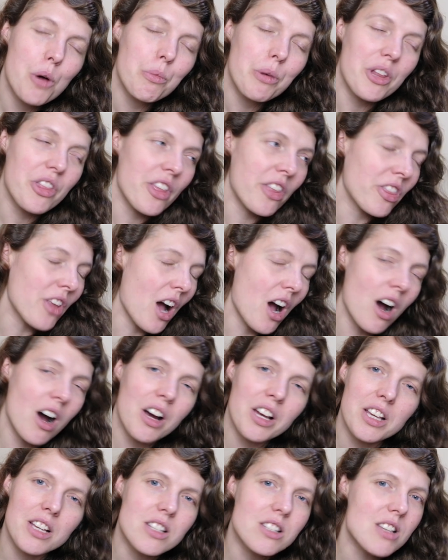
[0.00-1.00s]
But then the
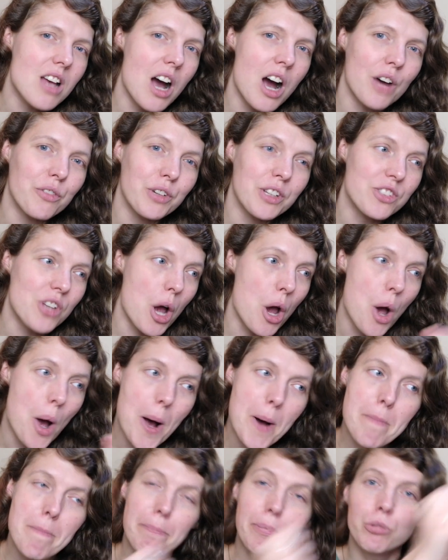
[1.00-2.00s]
higher self is like,
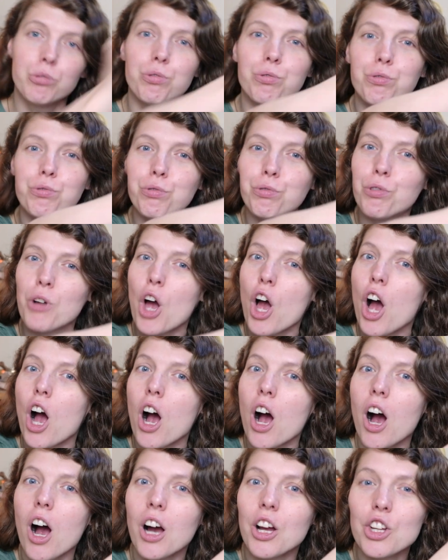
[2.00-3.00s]
poof,
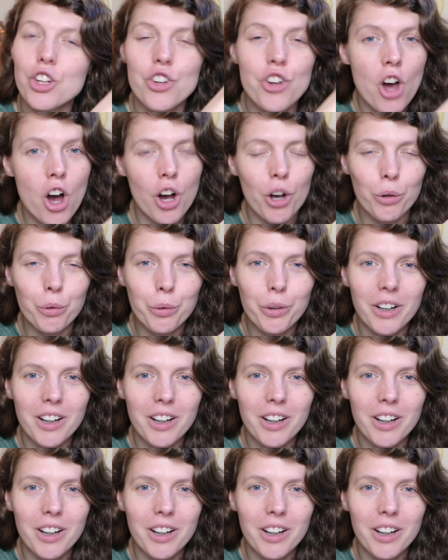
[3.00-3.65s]
no,